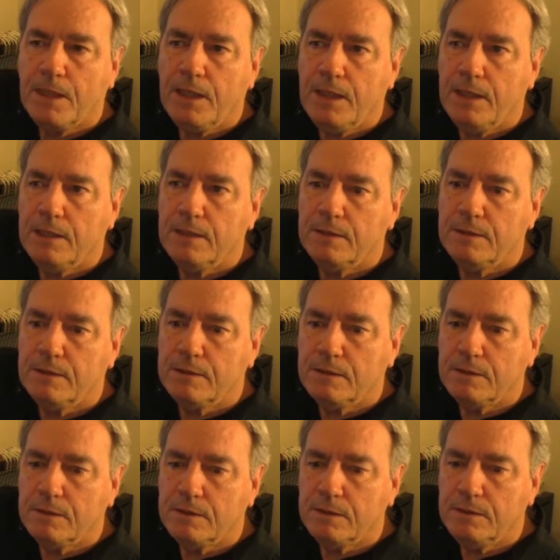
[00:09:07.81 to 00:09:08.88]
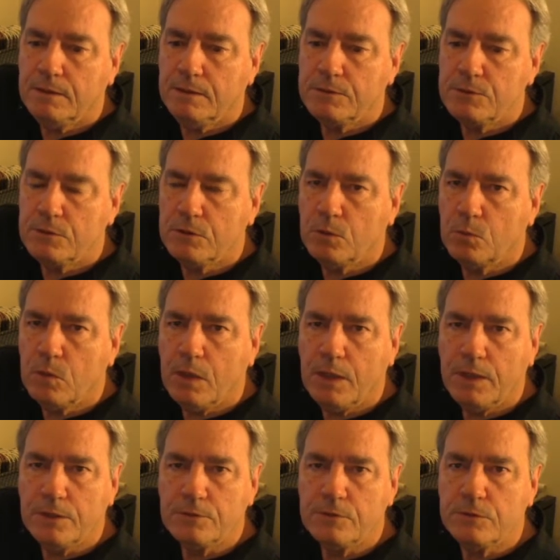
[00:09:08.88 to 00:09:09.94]
and it took a
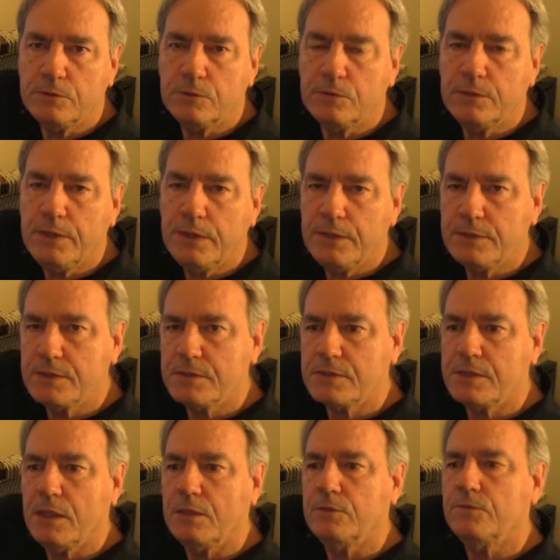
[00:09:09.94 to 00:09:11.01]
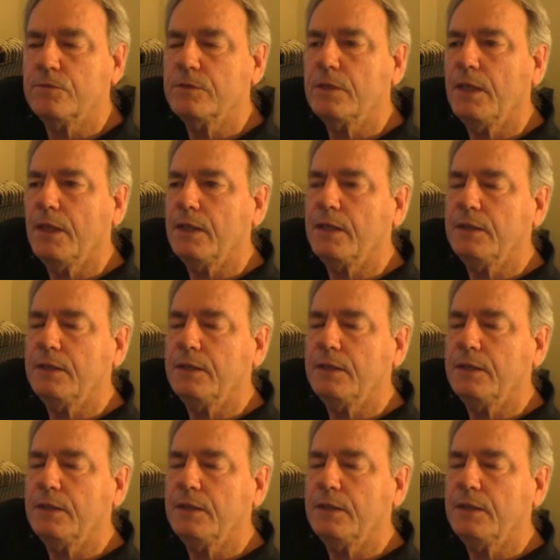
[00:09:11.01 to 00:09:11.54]
while to create the sound for that.